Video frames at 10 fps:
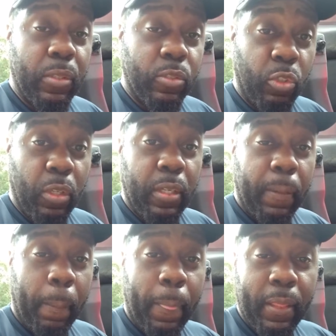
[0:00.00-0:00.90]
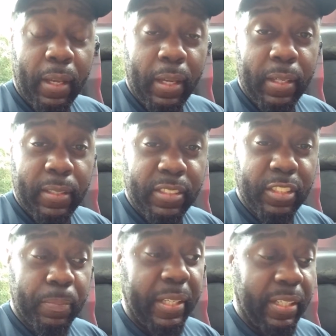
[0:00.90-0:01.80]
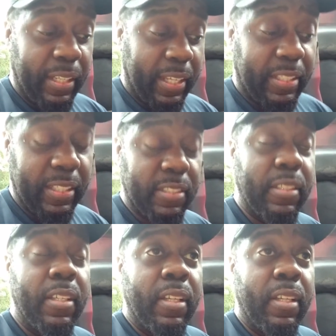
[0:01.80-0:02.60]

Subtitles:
truck suspended like this.